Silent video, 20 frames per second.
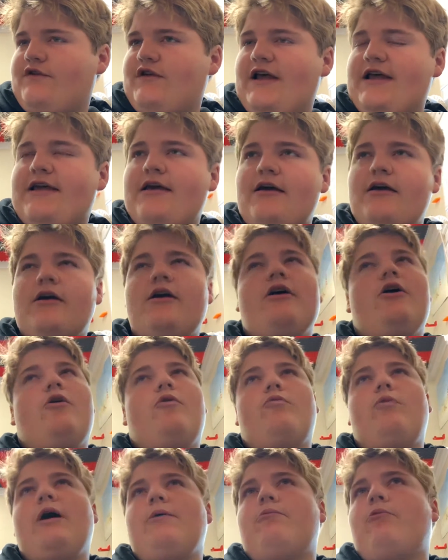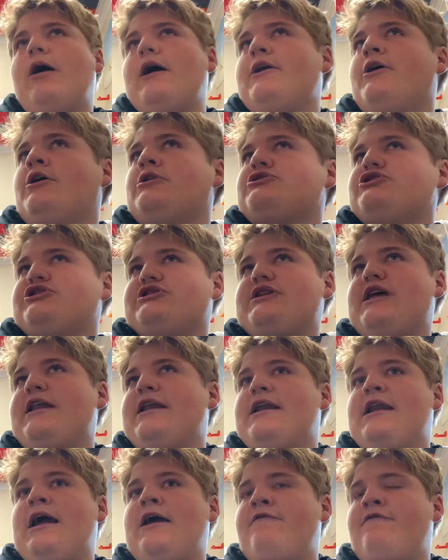Like, why not just get
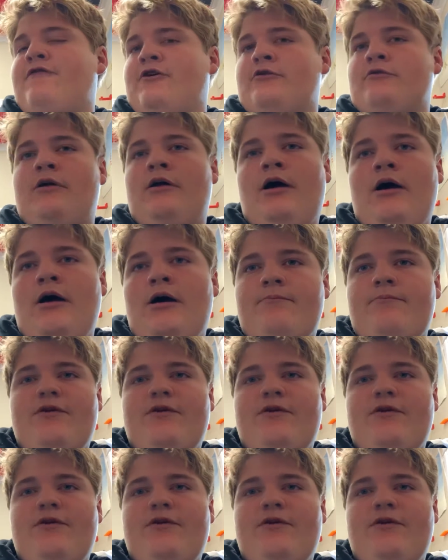an iPhone?